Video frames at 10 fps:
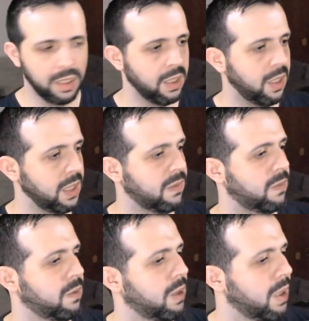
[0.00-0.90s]

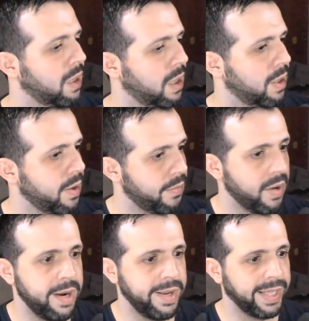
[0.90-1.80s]
Let's
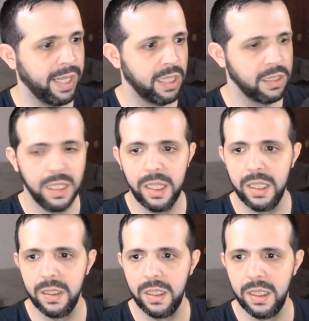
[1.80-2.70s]
run again
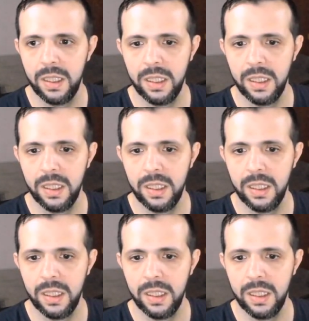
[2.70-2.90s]
the